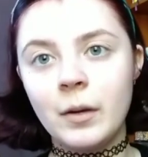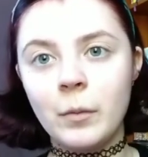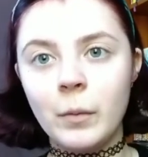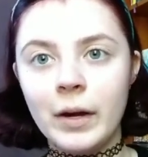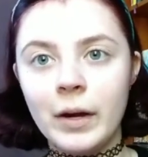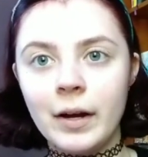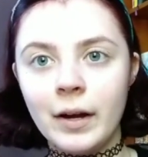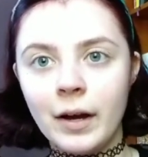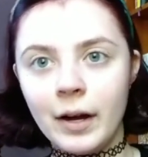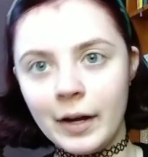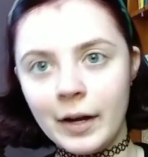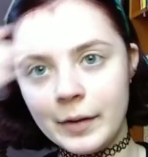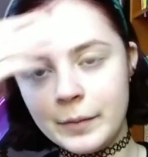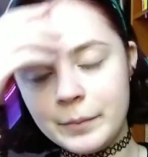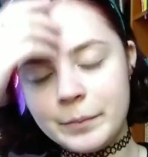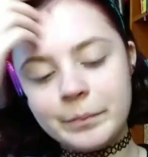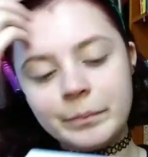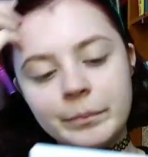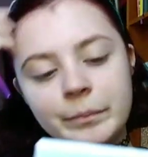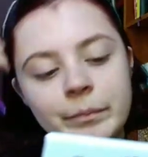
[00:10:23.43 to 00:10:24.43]
Why not?
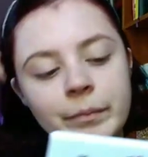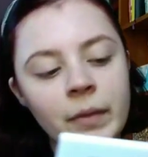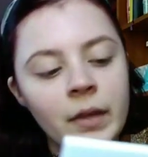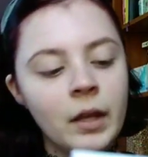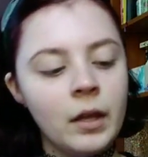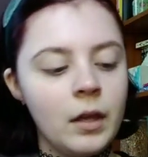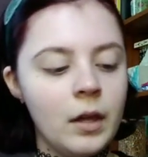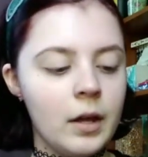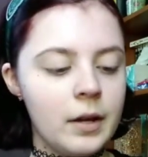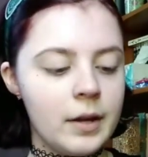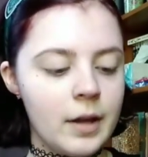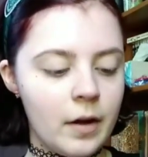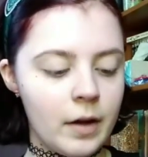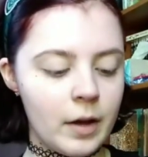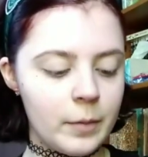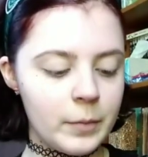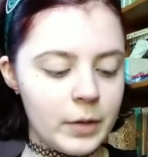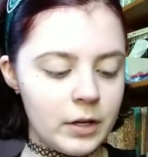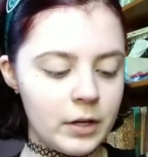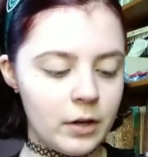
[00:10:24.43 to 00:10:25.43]
Now
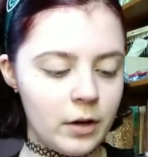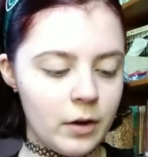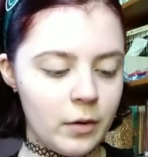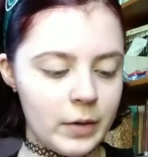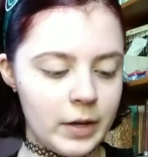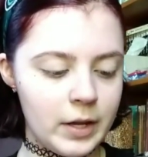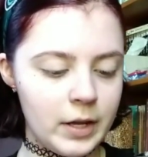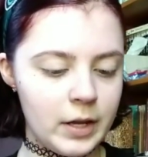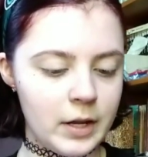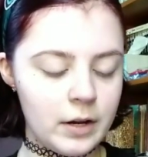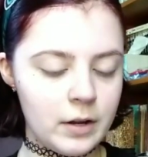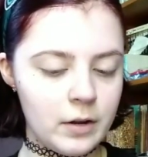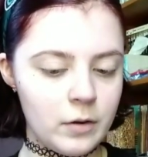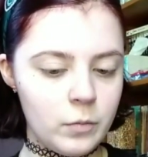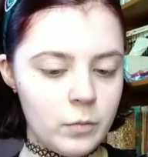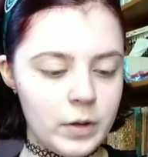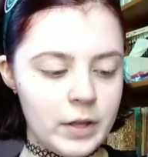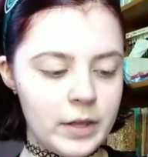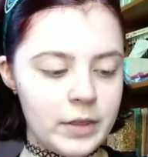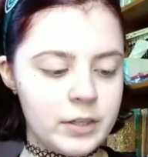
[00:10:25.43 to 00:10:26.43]
I'm going to go in
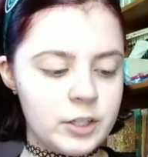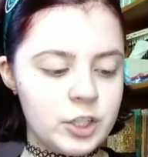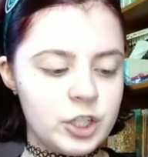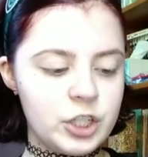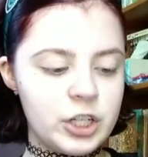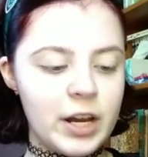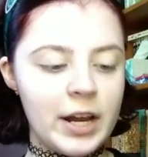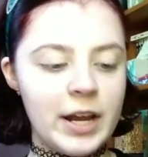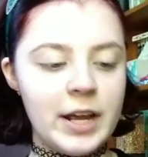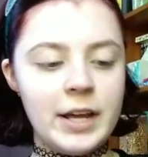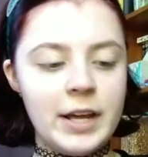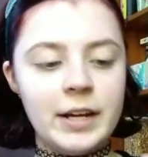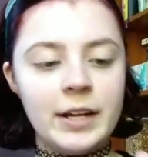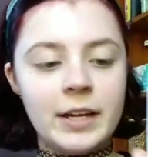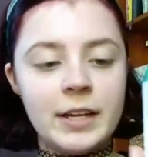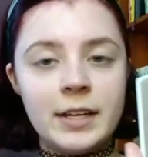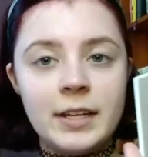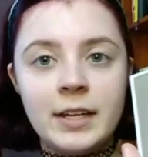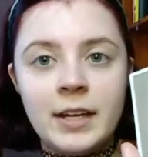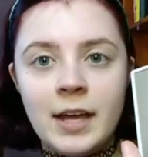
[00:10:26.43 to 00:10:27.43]
with shade
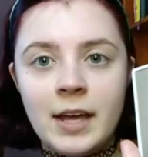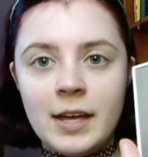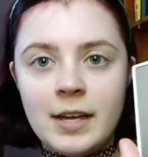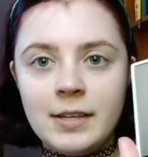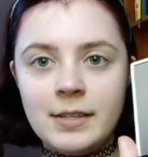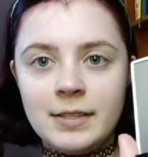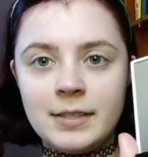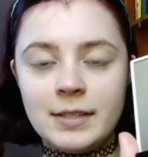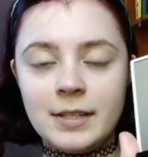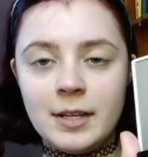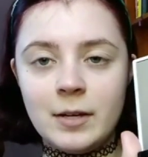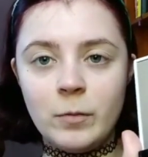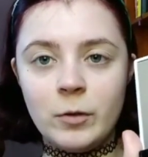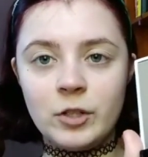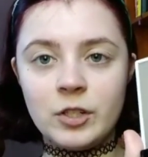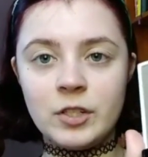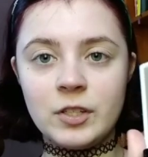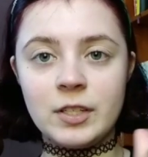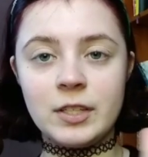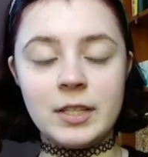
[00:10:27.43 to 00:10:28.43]
Casey,
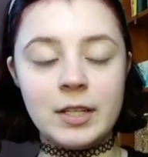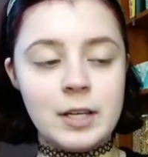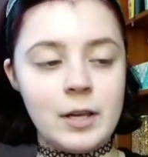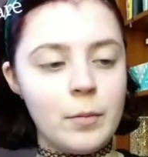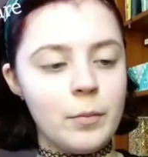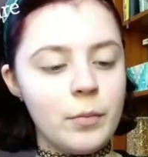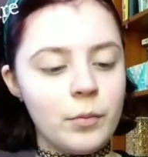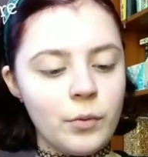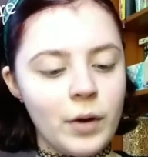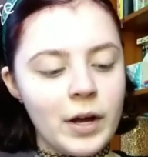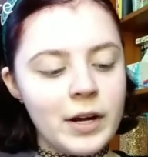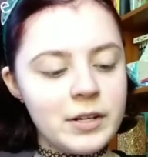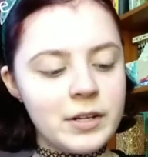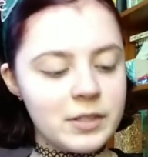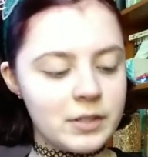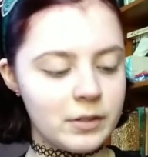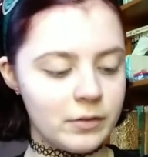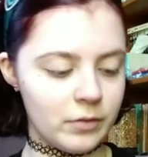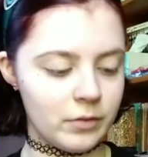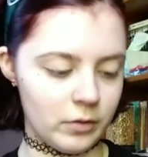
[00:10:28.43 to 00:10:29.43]
which is the
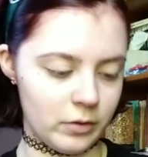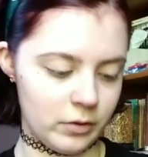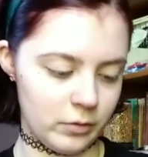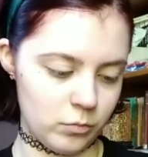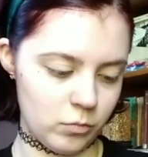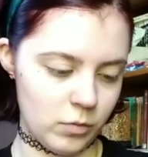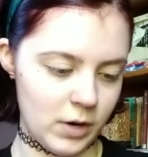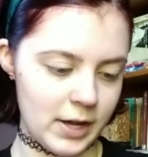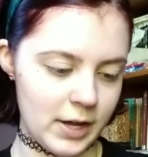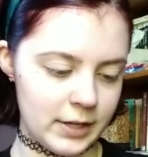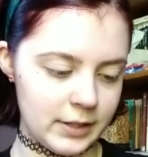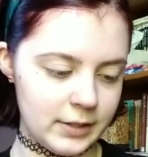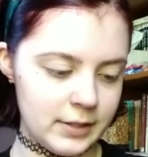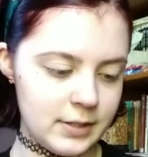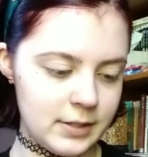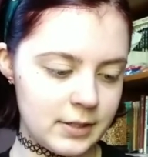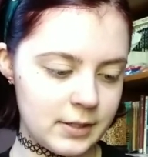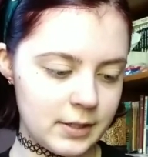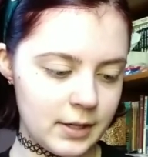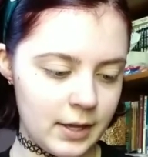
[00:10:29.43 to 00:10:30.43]
brightest of all the
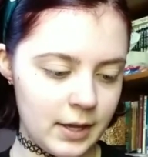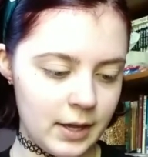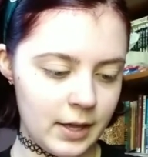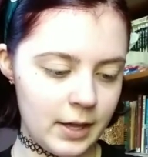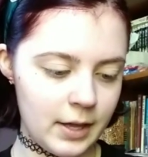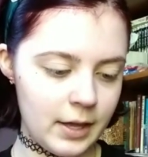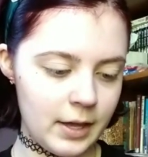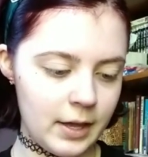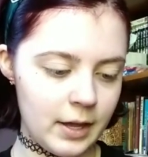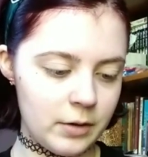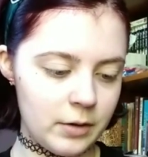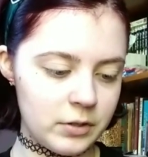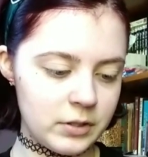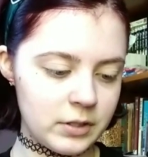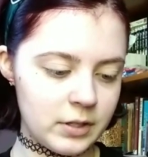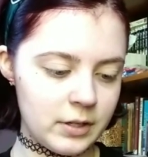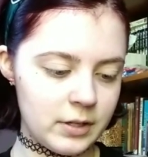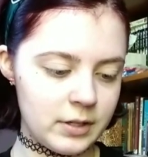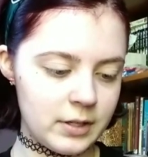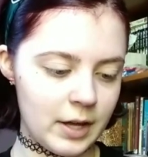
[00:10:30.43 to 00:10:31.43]
reds. I'm
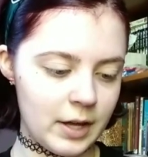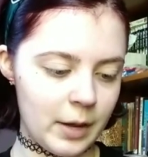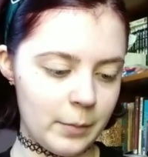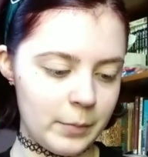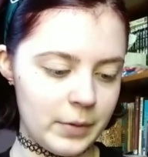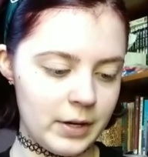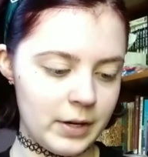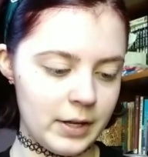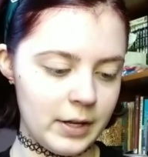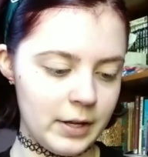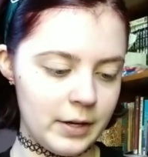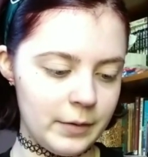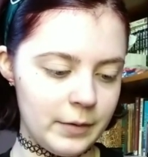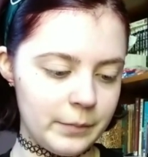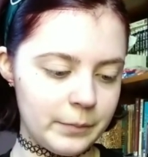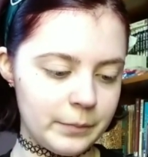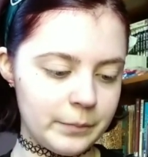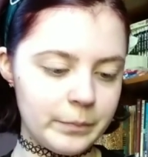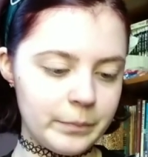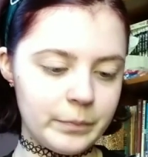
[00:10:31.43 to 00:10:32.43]
just going to tap it in.